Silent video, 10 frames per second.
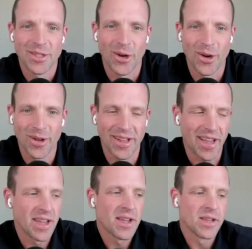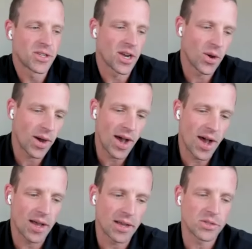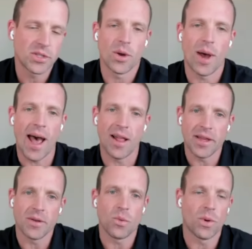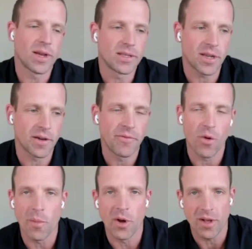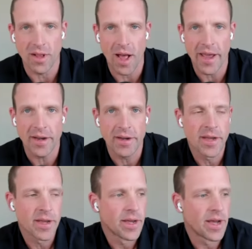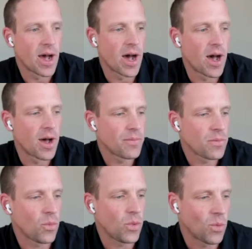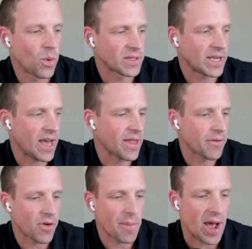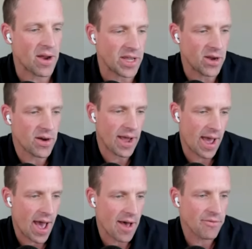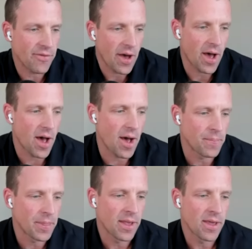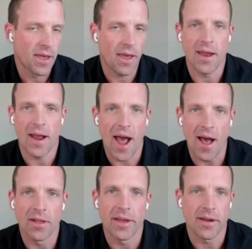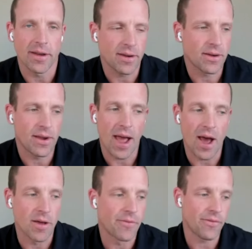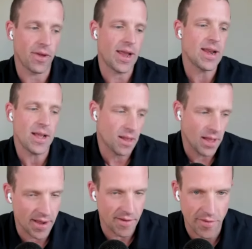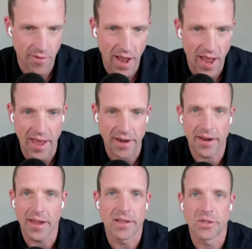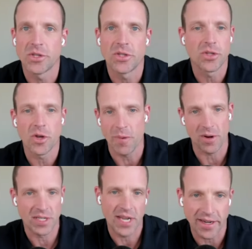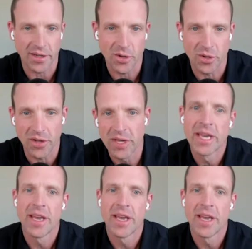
totally. So, yeah. So Allen was a former client. We worked together for about a year and a half. And Allen, out of any client I've ever had, is super technical.